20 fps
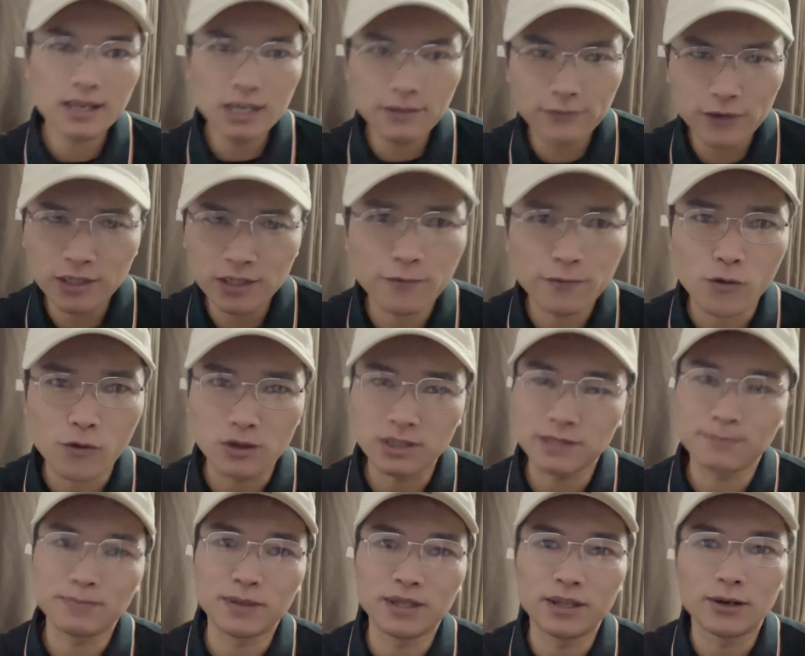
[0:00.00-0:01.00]
If it
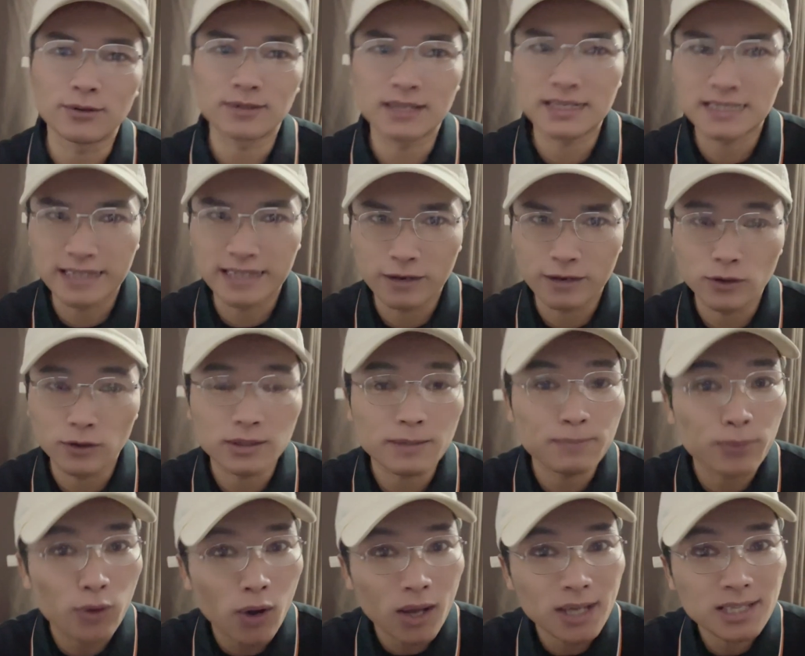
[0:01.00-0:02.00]
falls below this level,
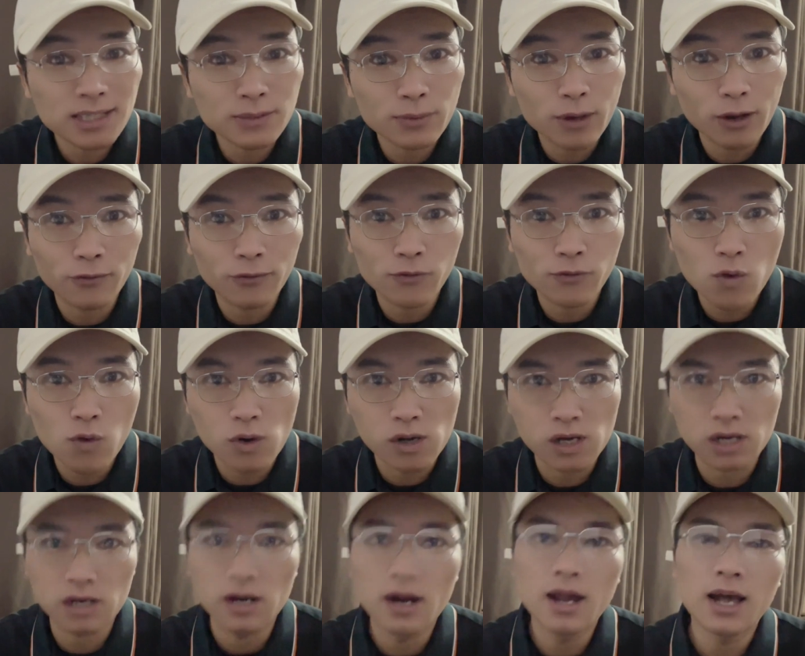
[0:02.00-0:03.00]
the price will
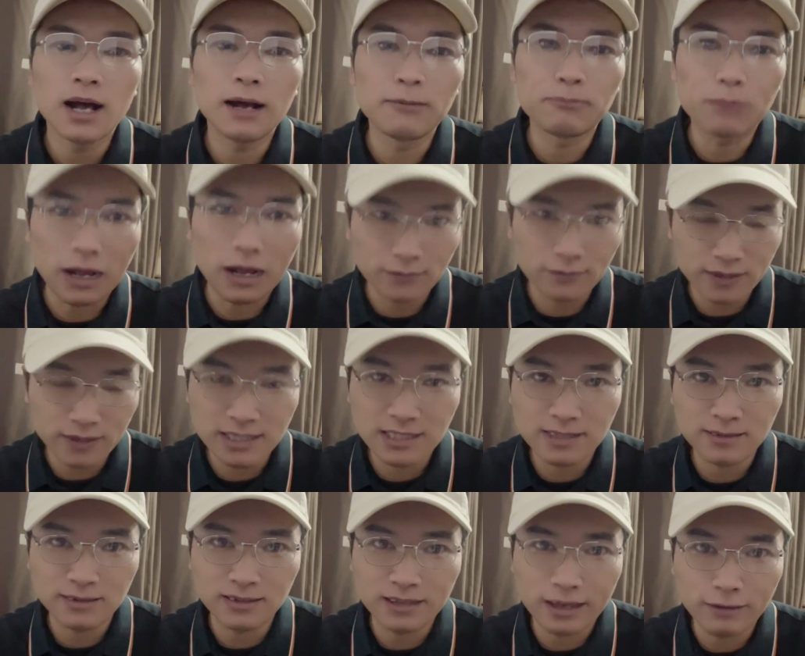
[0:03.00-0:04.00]
fall. Above
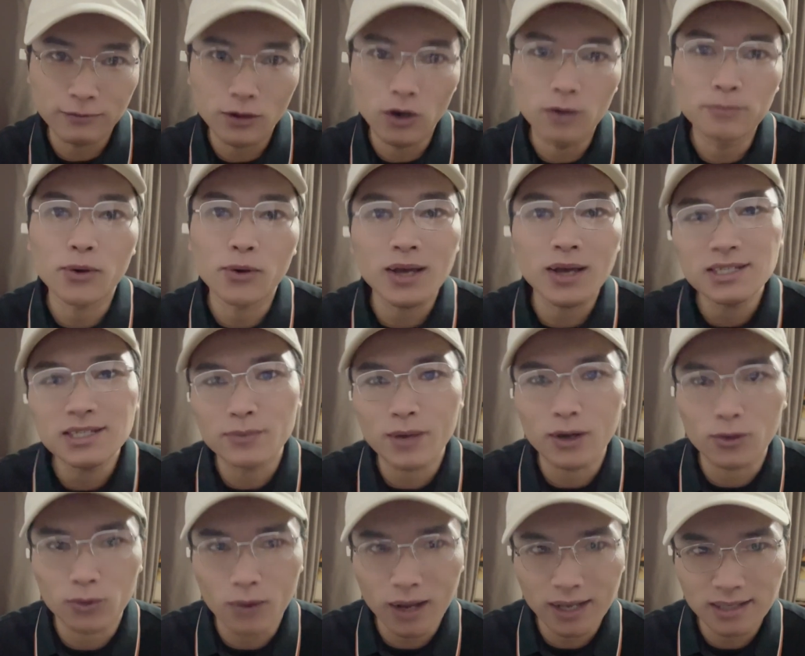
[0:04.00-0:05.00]
this level, price
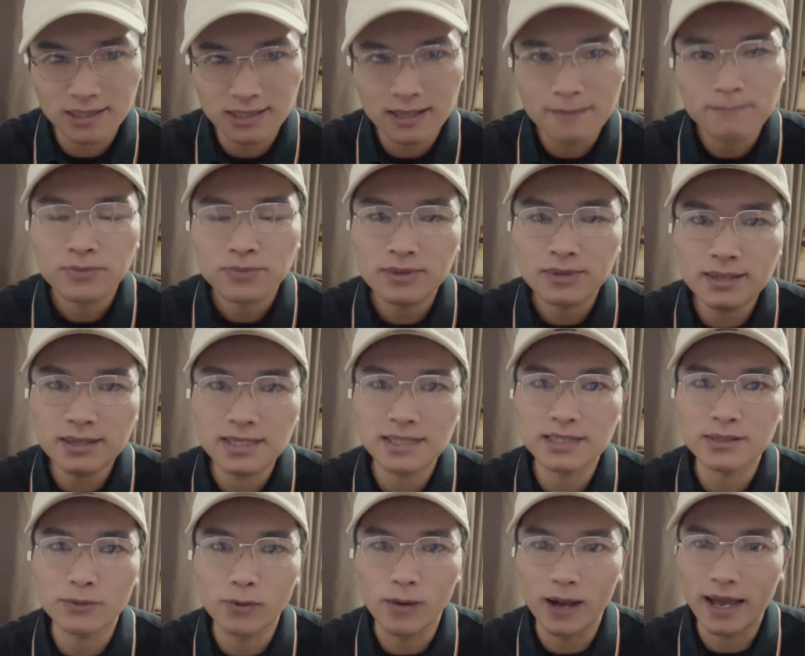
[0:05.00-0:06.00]
will rise. This
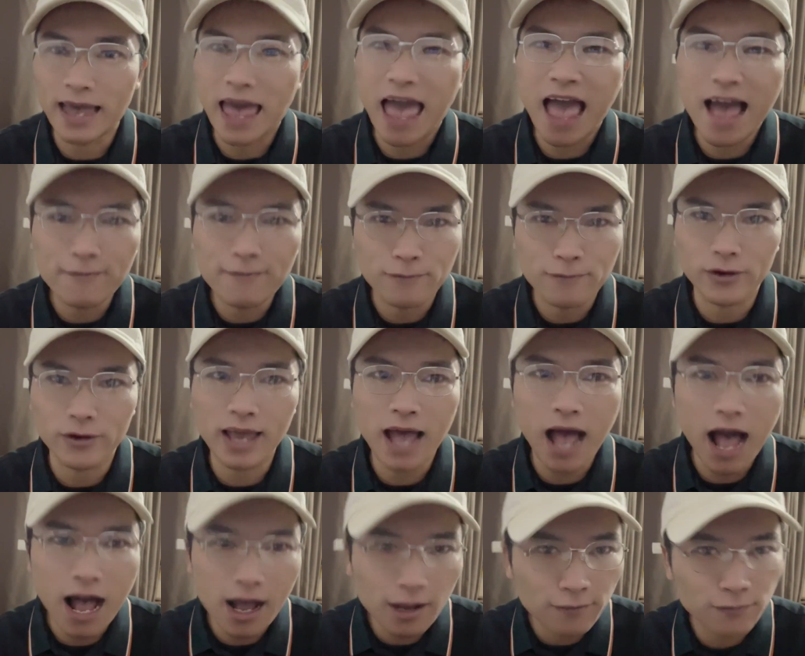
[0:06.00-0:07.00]
is why every
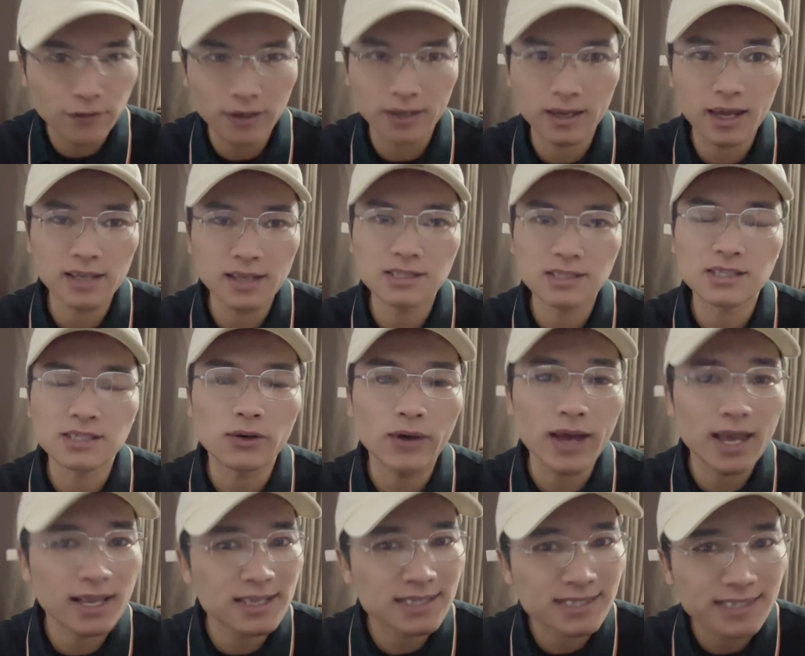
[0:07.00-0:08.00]
halving is so
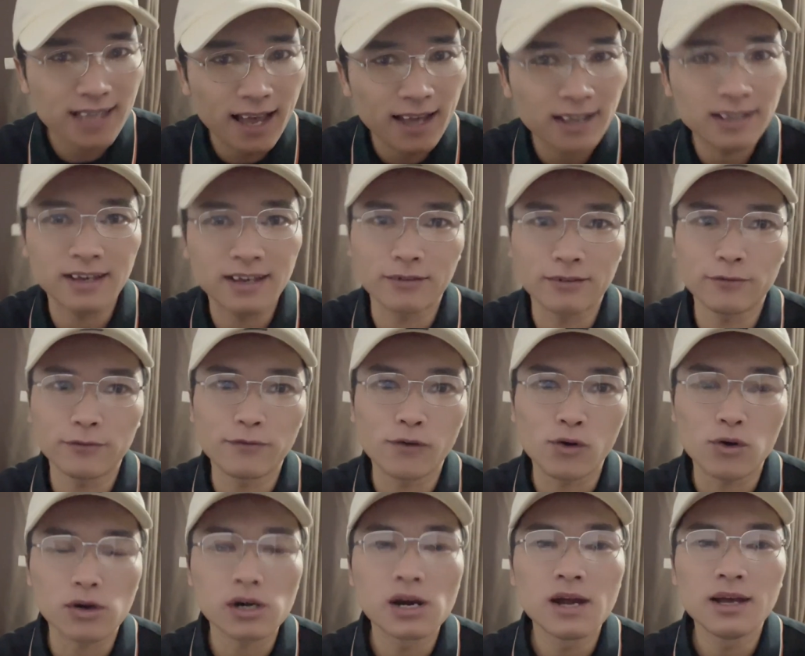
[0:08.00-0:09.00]
exciting
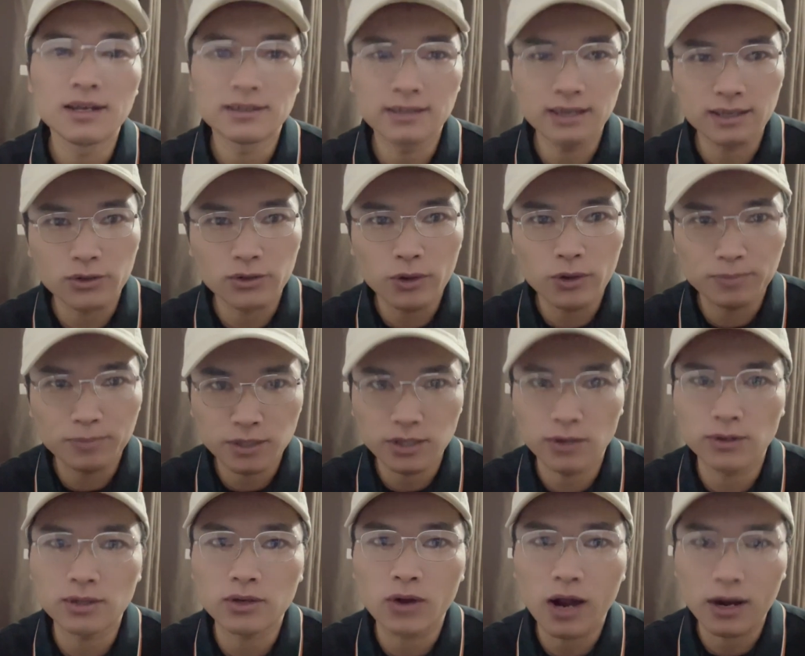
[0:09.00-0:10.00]
for the
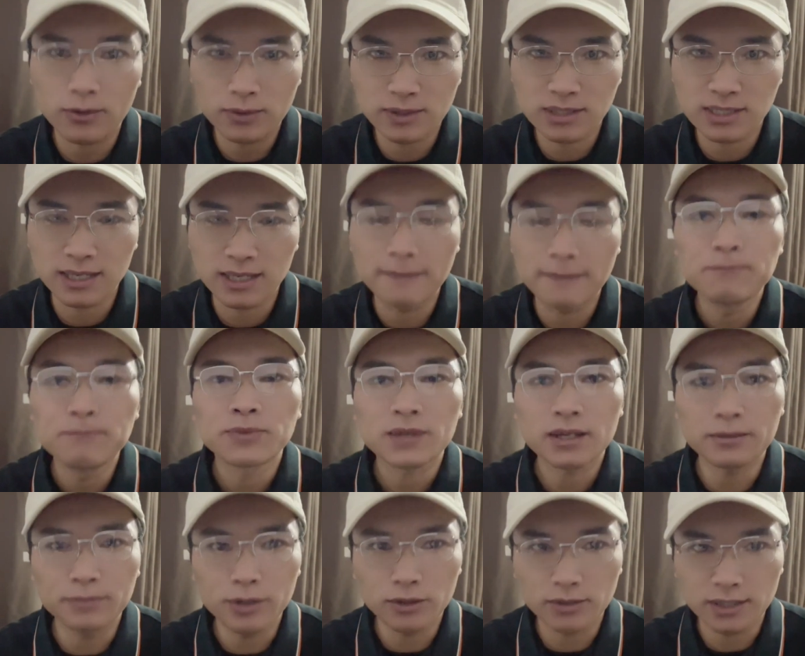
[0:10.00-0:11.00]
cryptocurrency
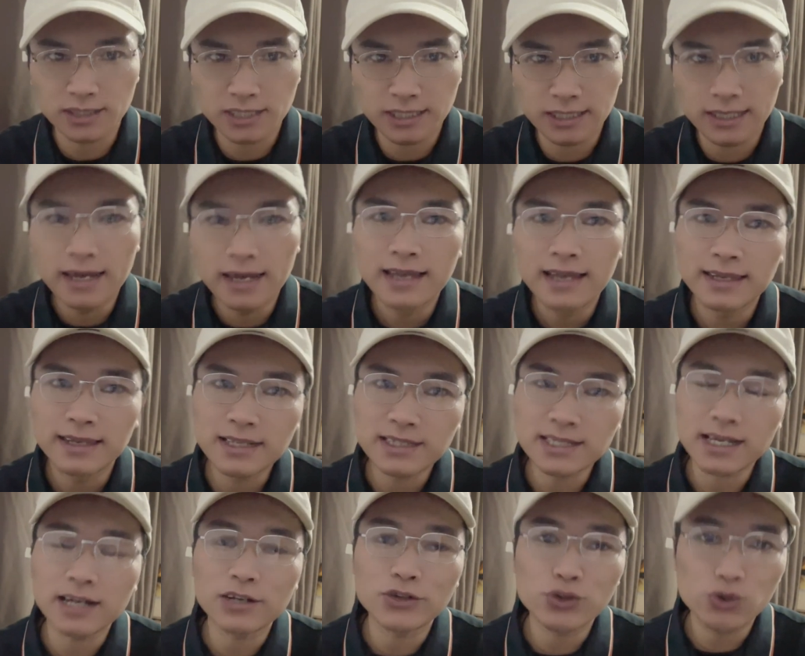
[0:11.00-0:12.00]
community.
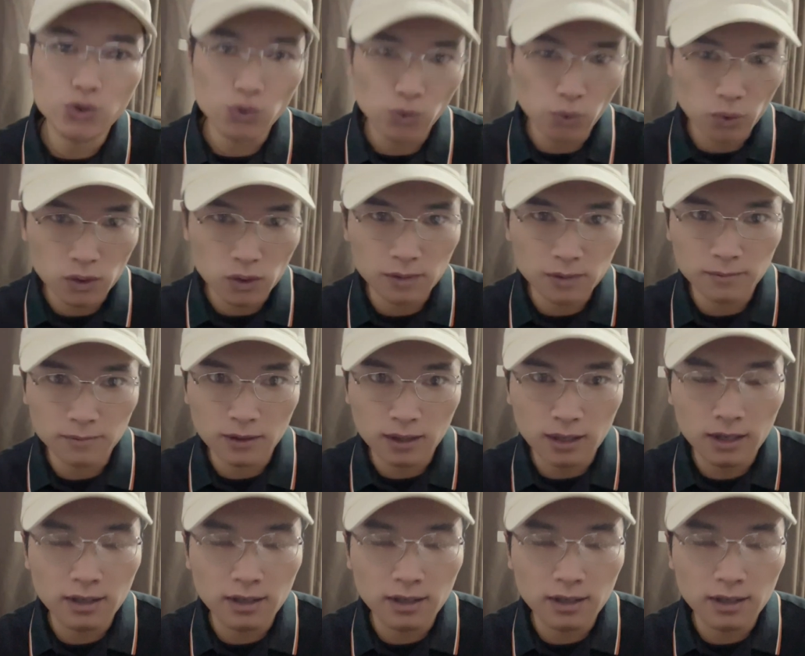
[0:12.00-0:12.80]
Let's assume